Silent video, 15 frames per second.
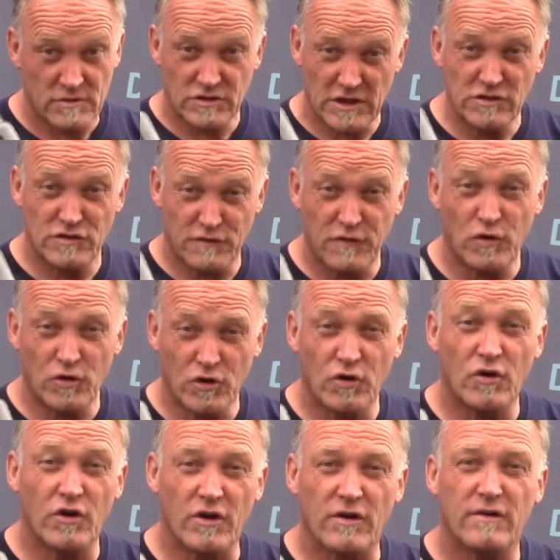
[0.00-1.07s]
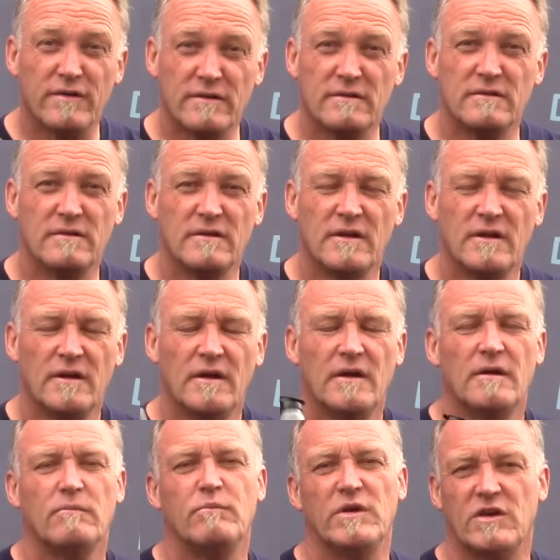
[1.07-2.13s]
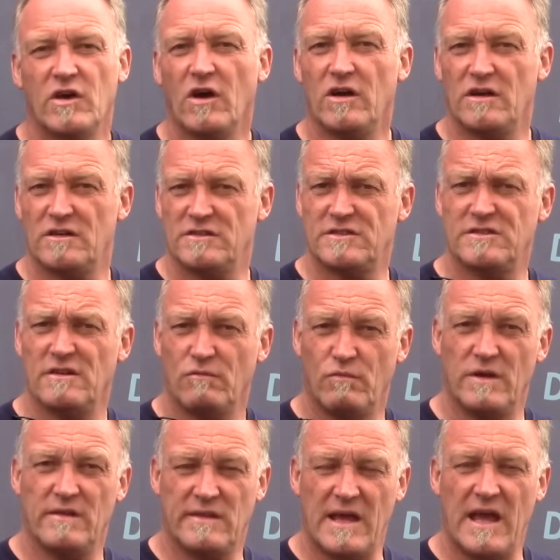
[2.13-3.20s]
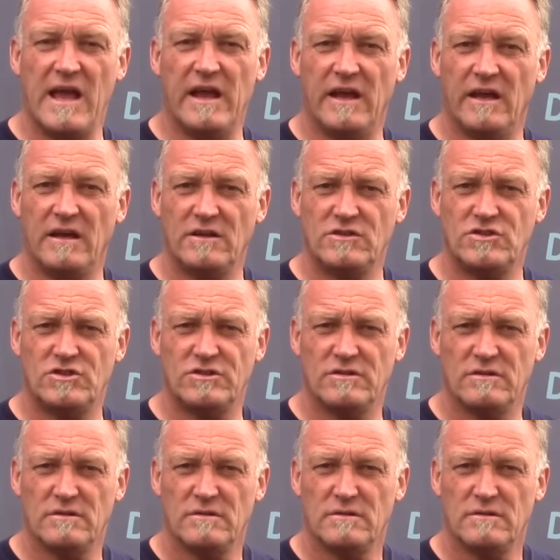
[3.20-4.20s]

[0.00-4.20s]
Change your fork oil. Because with age,